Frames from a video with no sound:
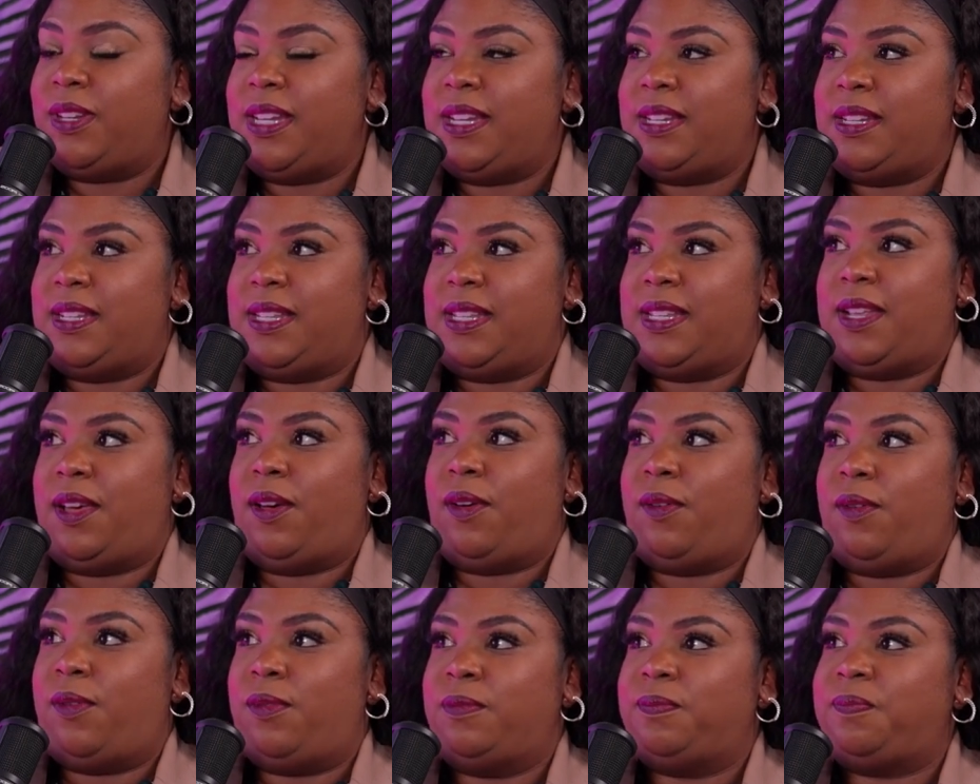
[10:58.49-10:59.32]
And
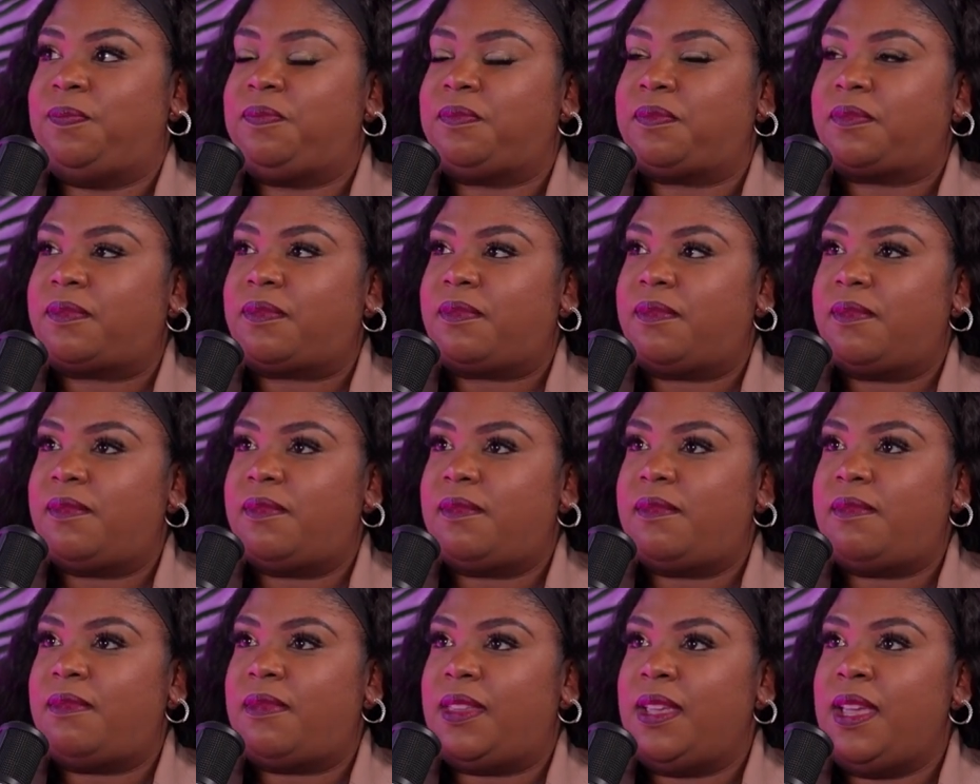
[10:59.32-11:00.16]
so
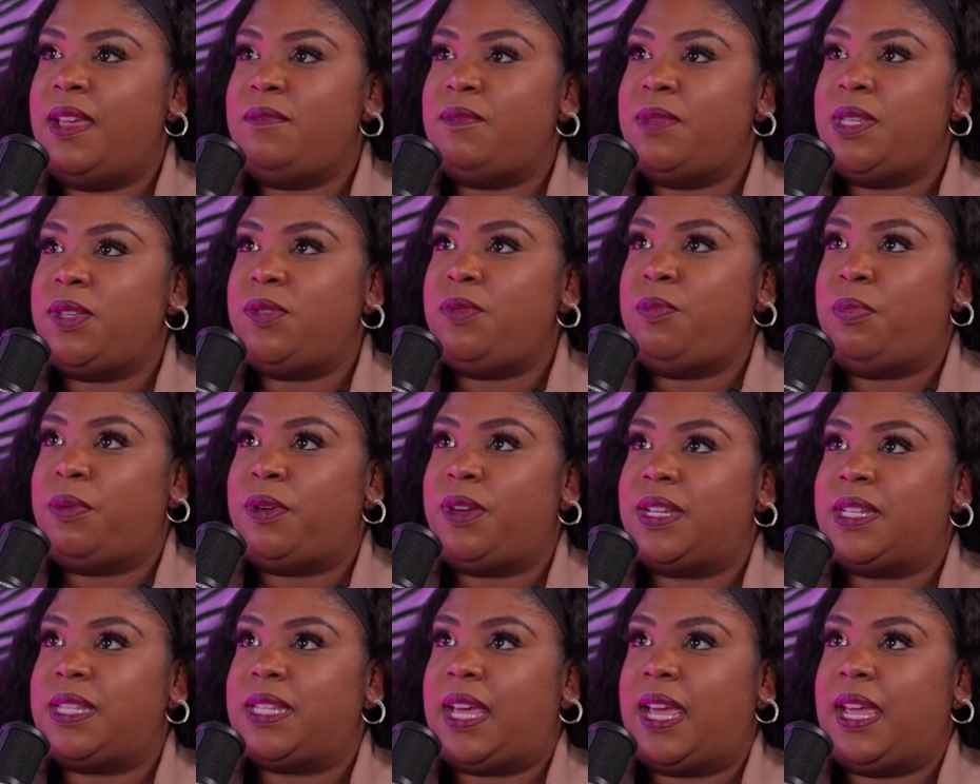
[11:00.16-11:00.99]
I'm super
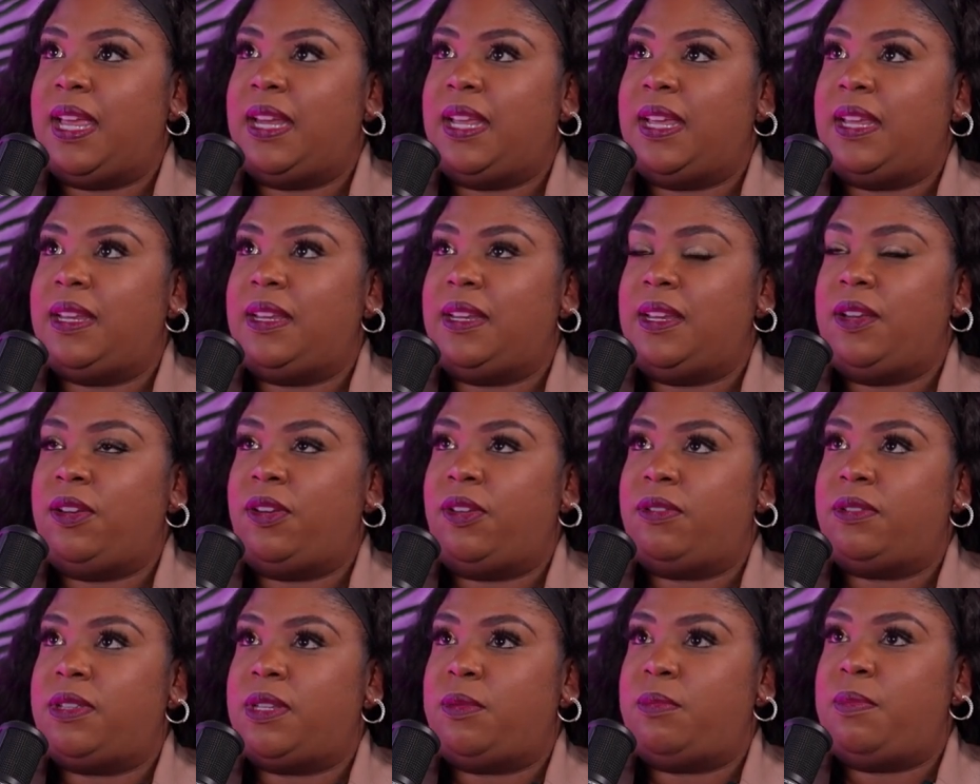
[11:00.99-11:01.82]
excited,
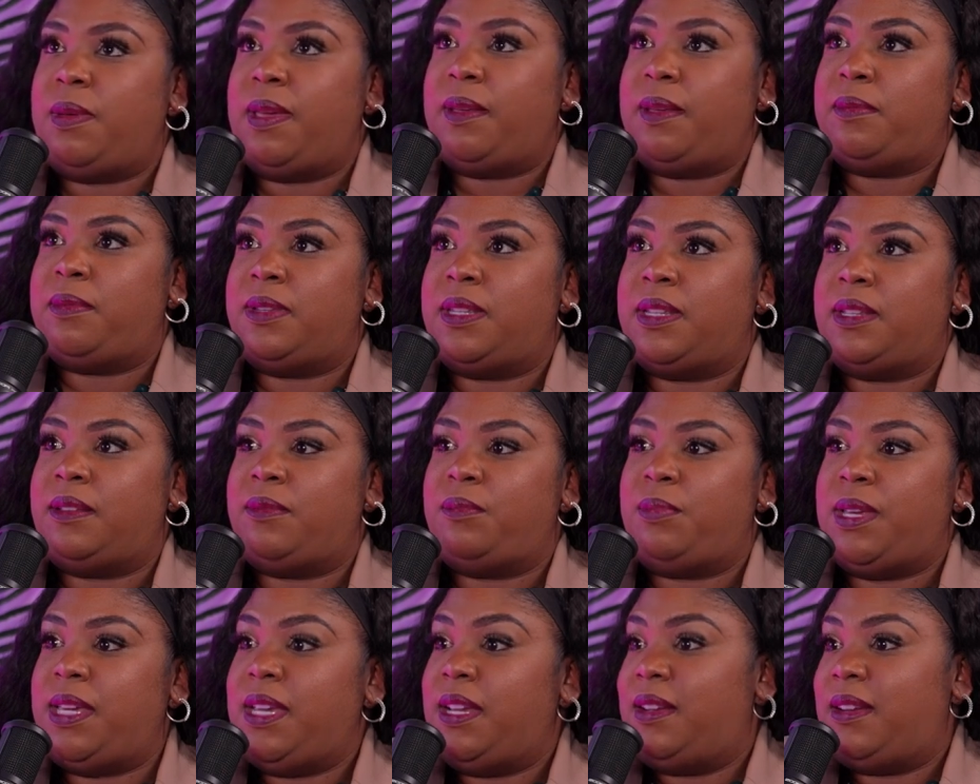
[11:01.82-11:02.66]
to be to
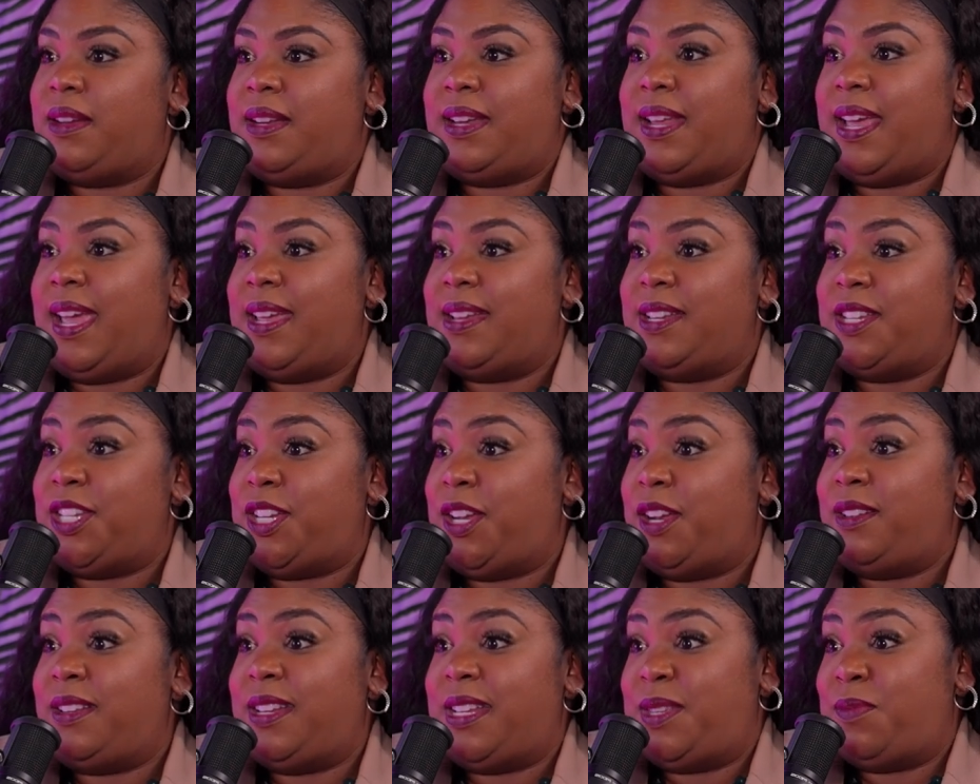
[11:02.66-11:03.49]
be here today and
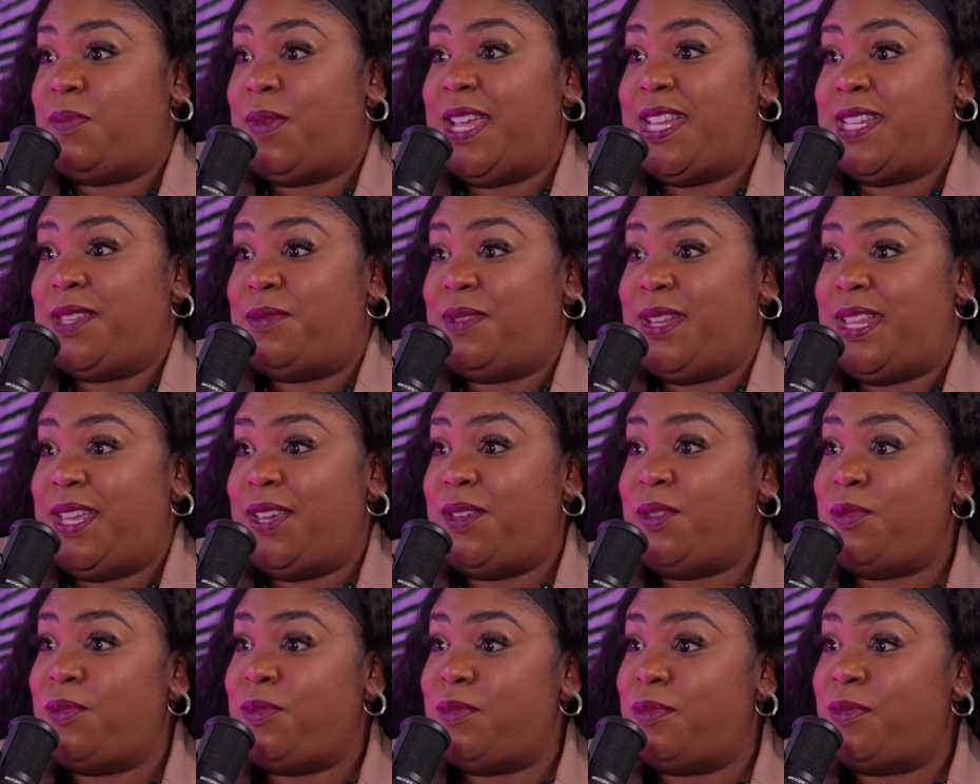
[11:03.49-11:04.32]
share this space with
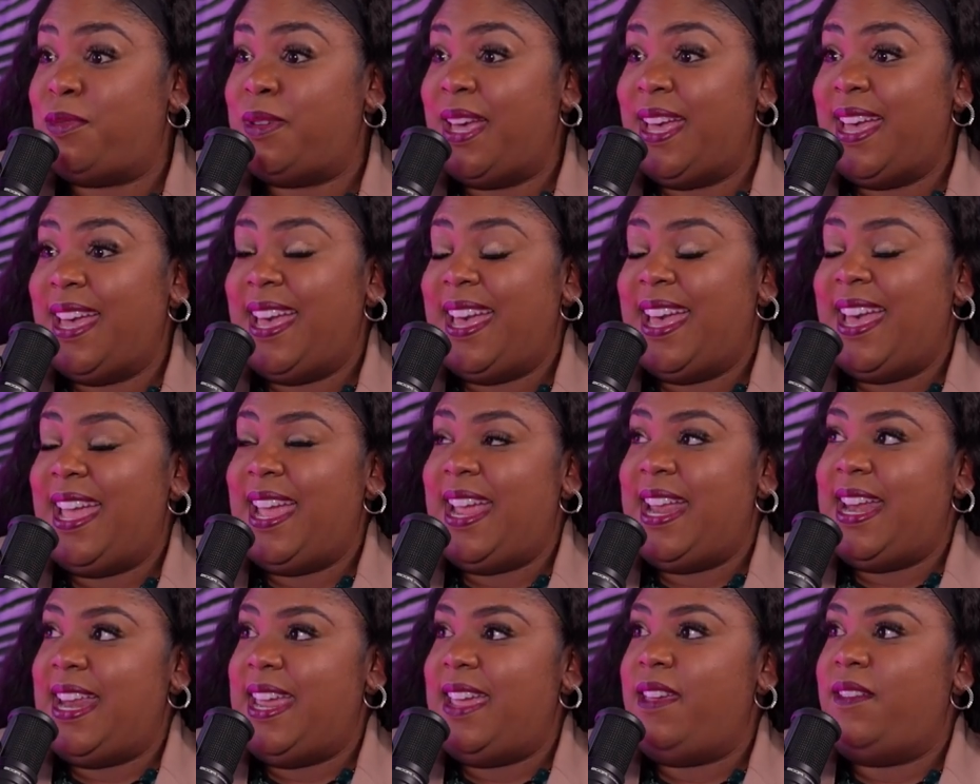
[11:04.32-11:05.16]
you,
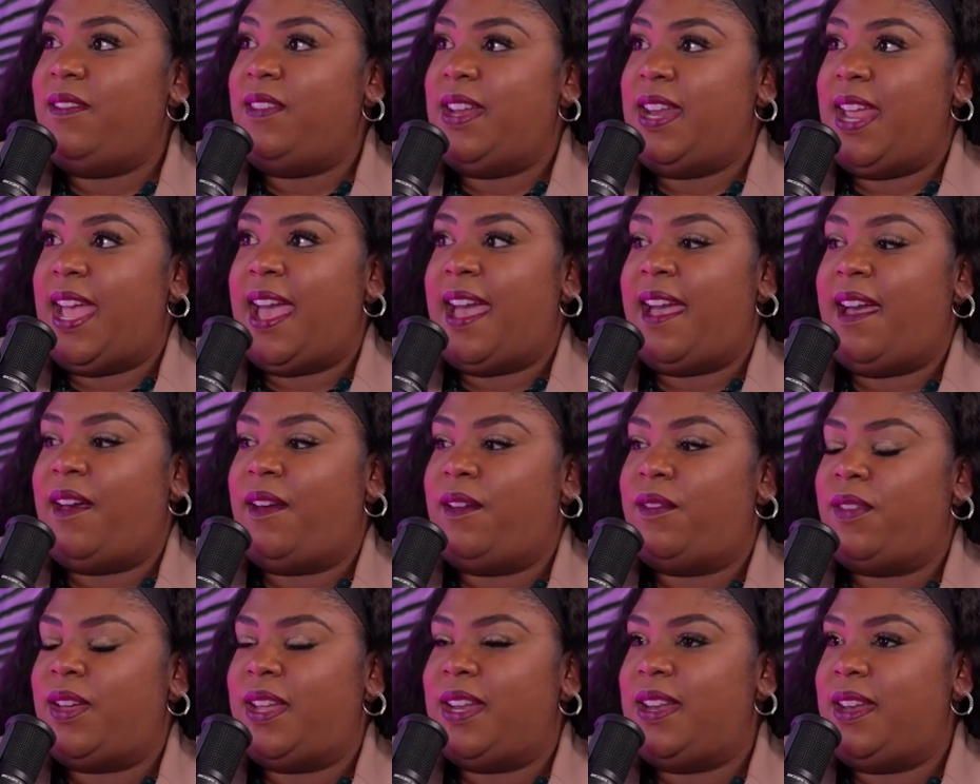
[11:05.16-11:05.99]
and even
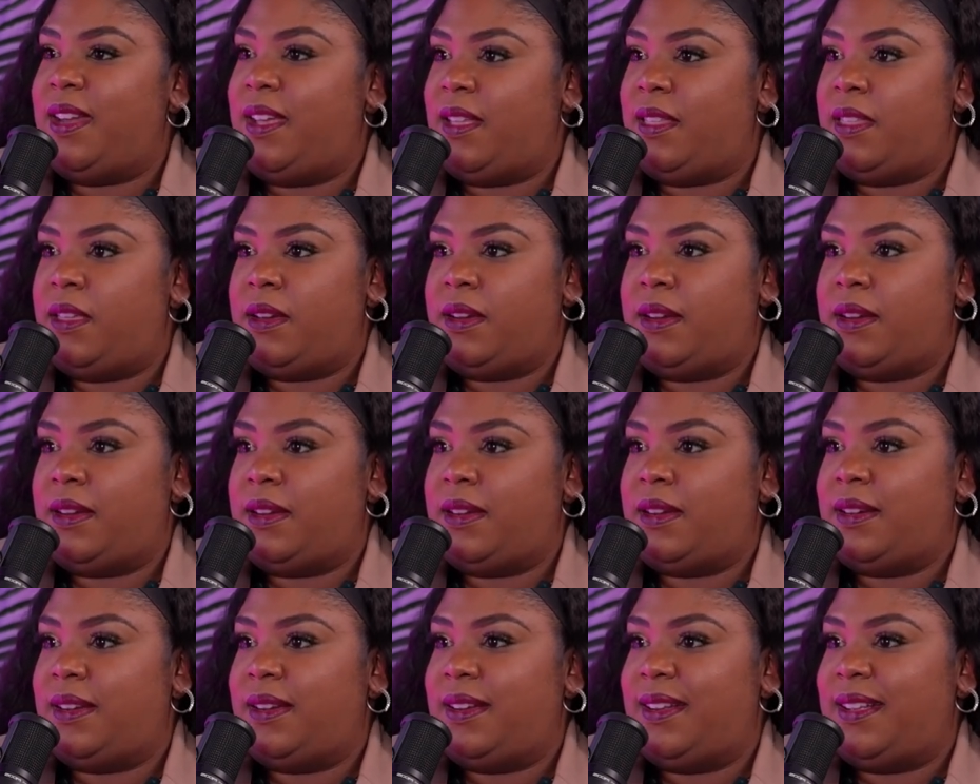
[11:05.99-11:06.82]
have
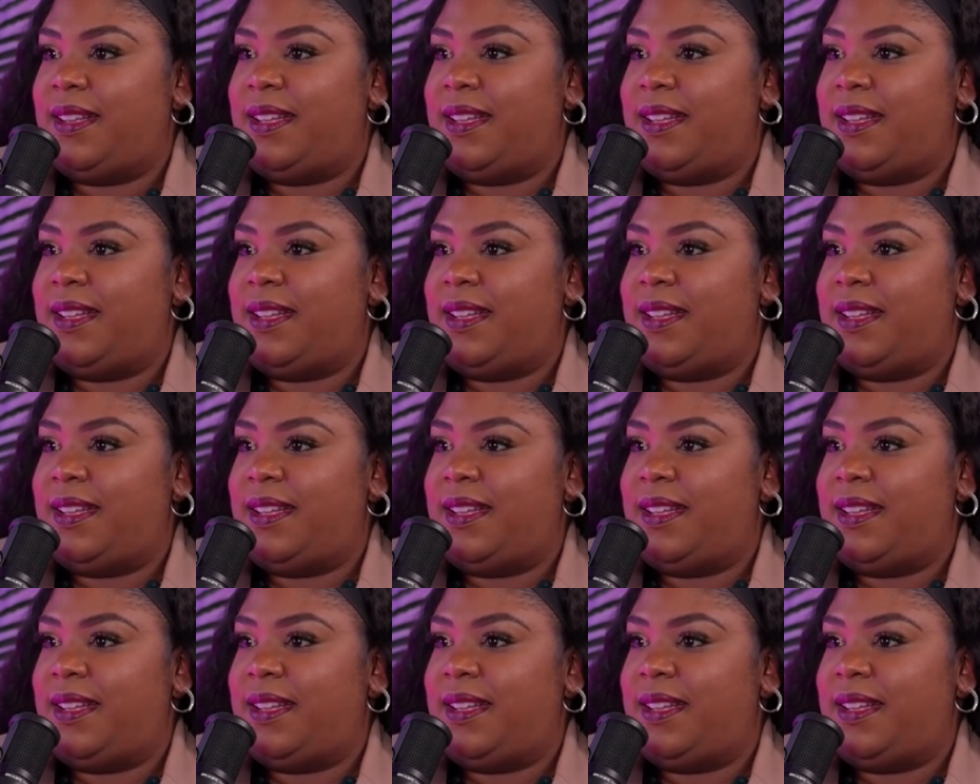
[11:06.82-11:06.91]
another